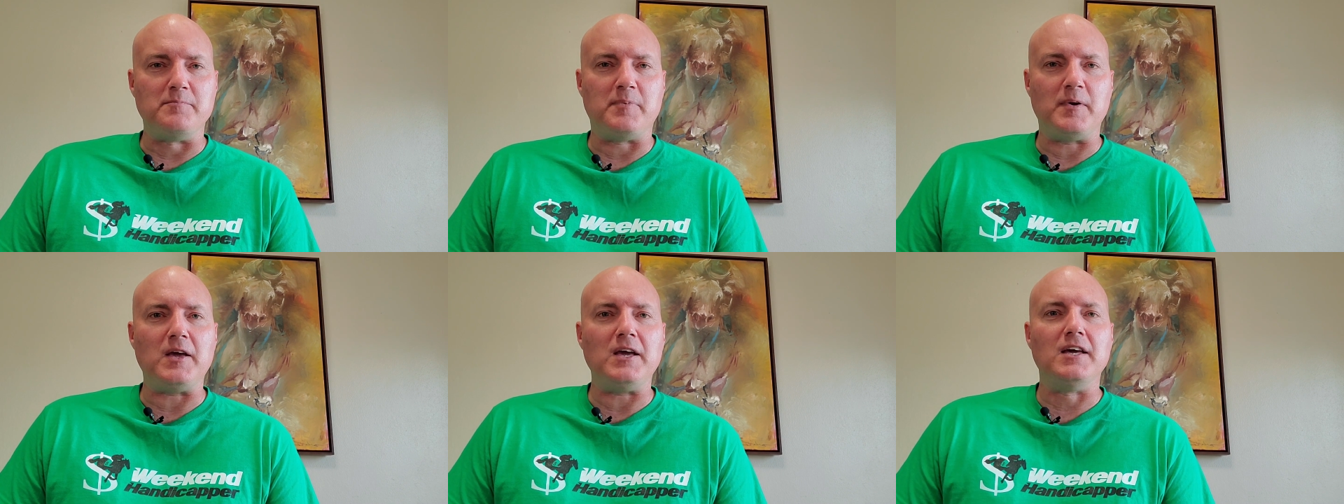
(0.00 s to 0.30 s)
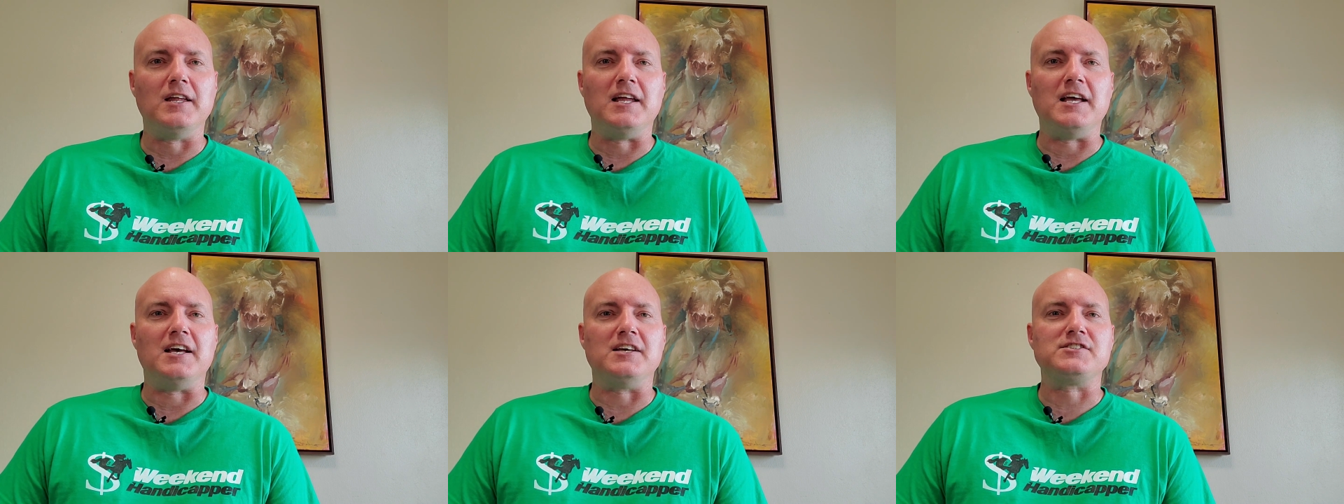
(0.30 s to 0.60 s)

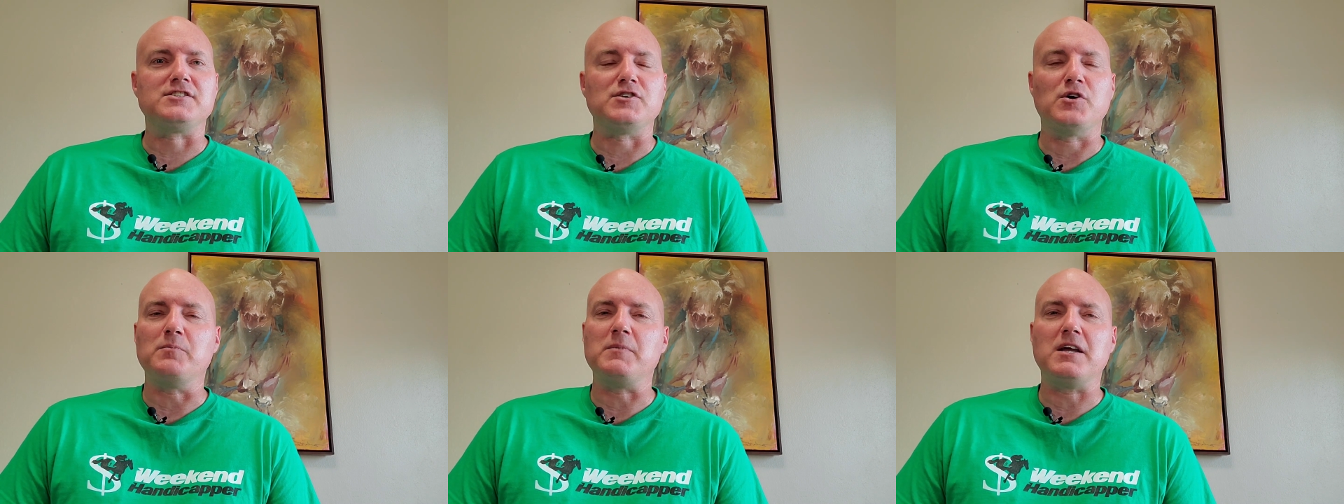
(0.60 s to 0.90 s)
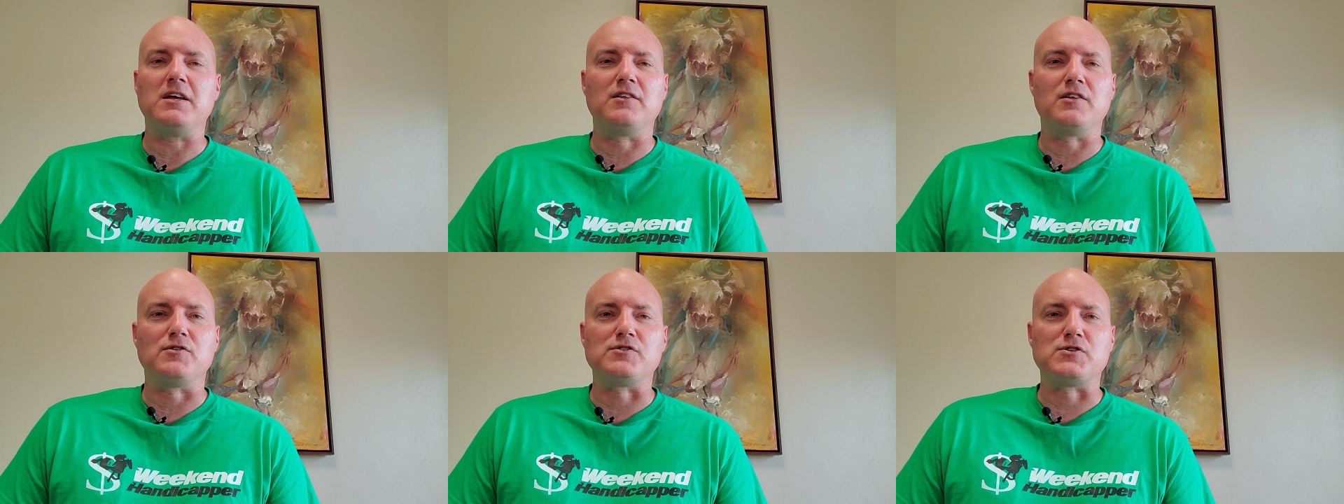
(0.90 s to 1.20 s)
being is so many
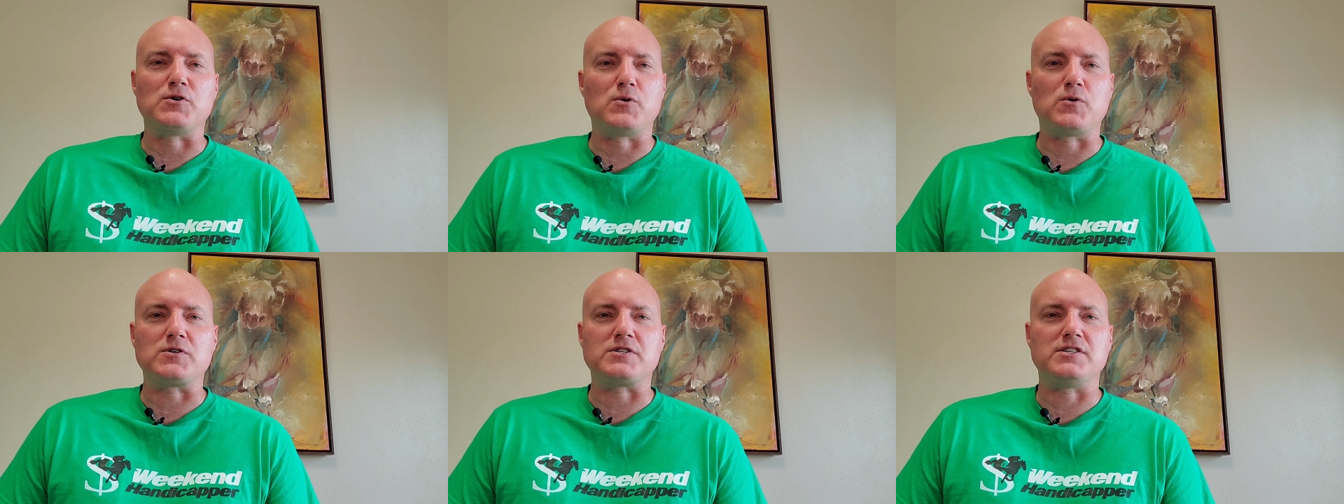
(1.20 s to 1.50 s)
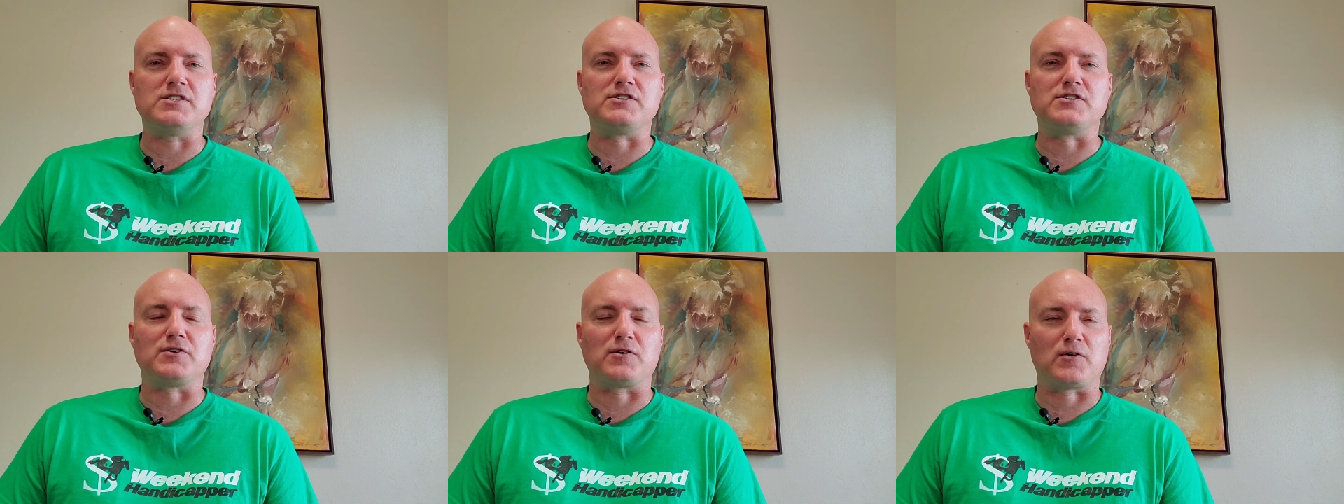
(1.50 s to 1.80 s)
of those
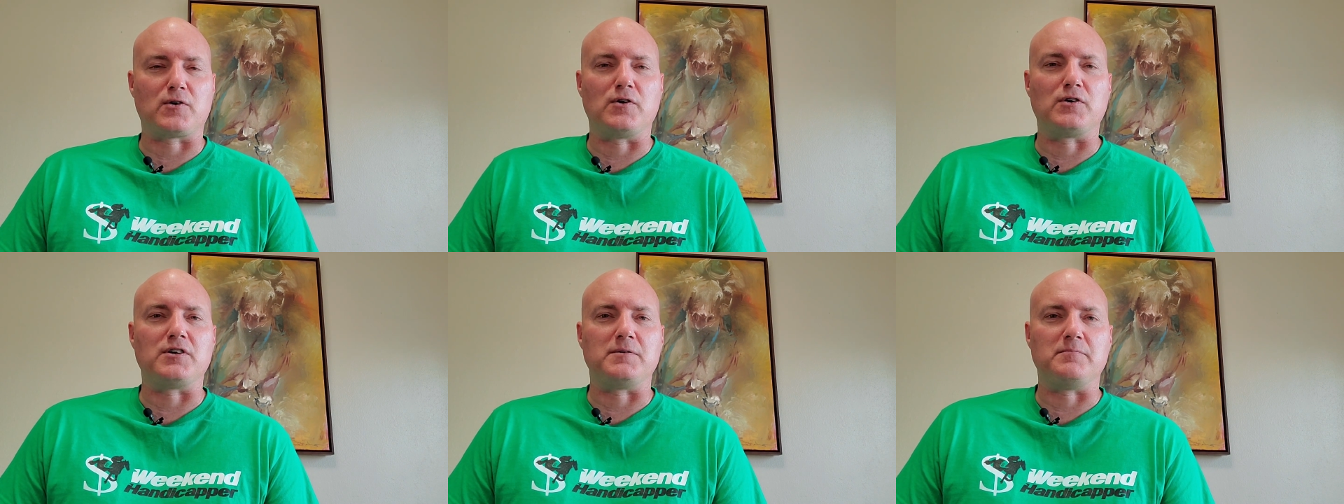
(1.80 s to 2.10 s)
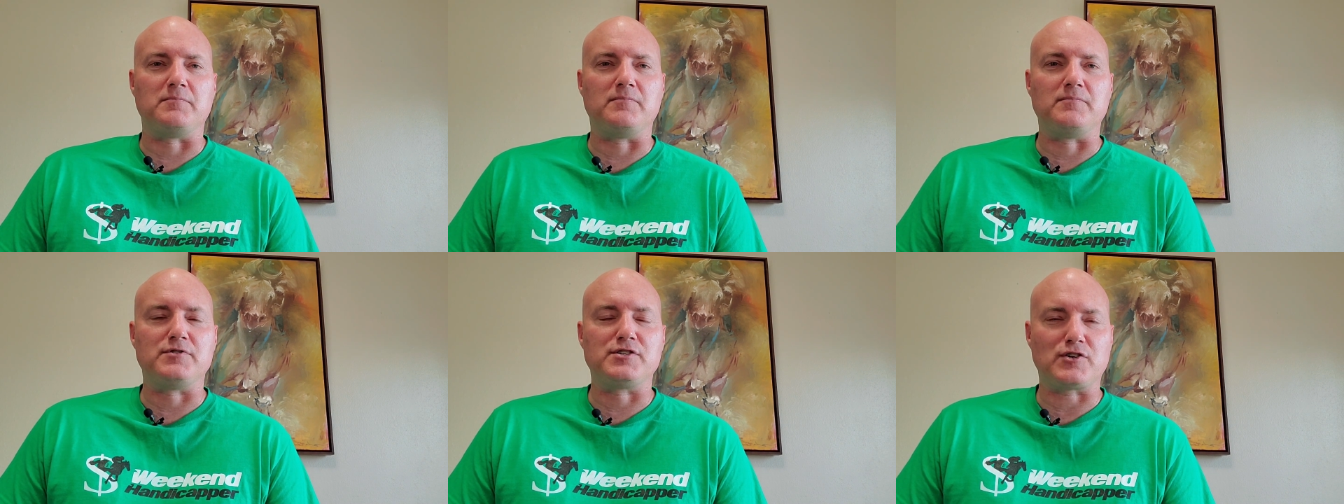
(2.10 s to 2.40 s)
horses are going
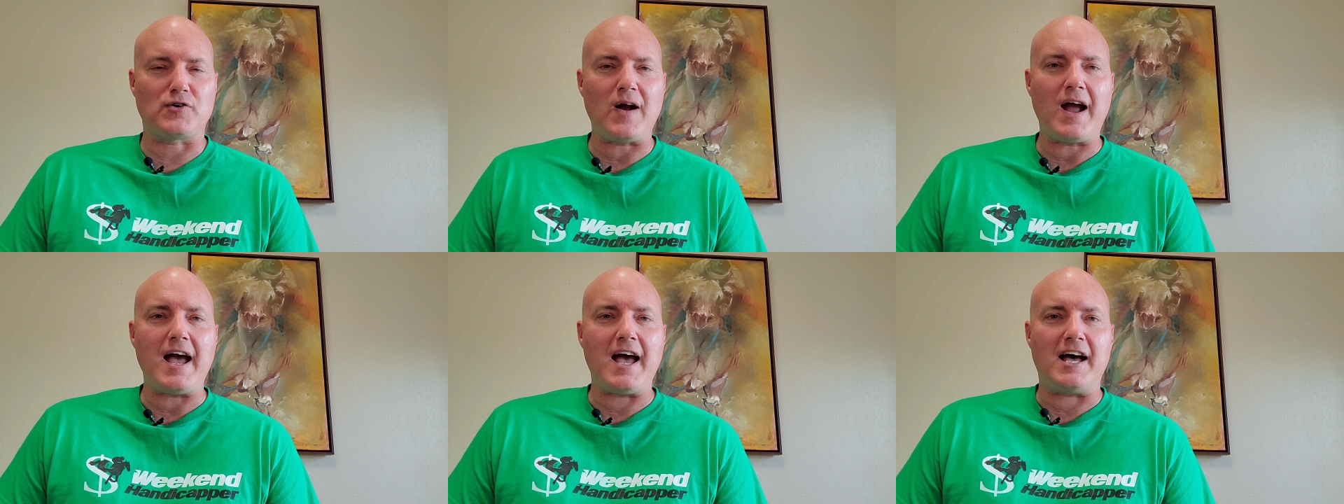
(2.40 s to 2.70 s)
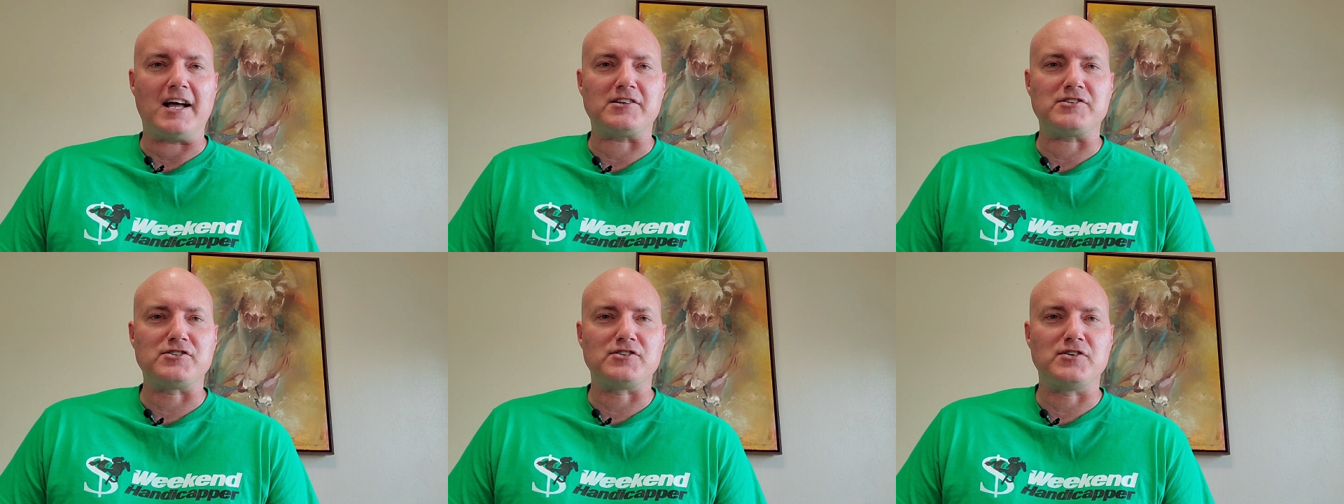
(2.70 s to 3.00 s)
to
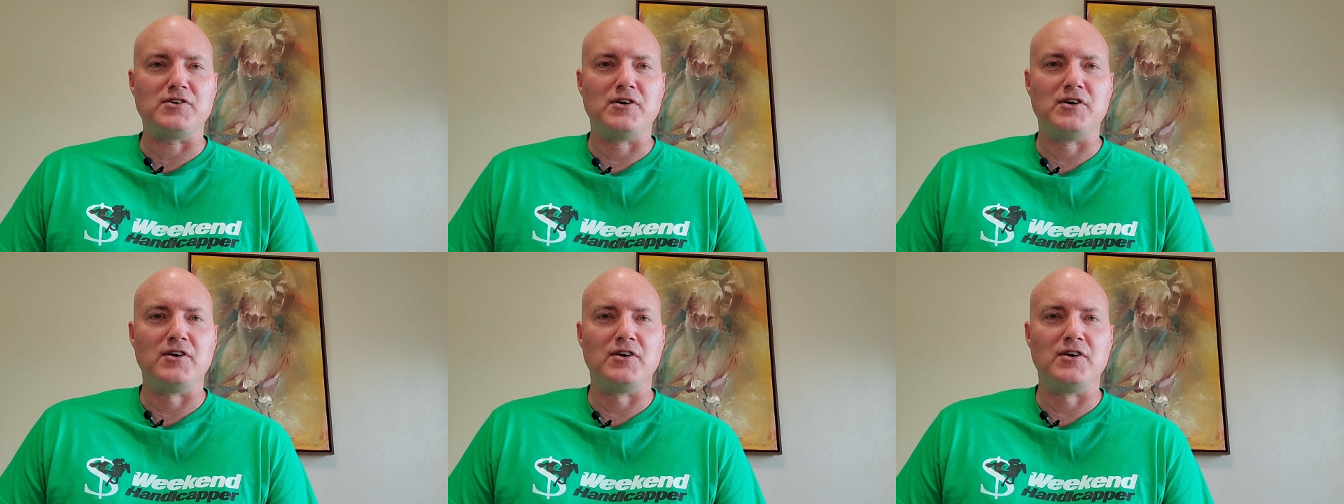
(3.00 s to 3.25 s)
scratch.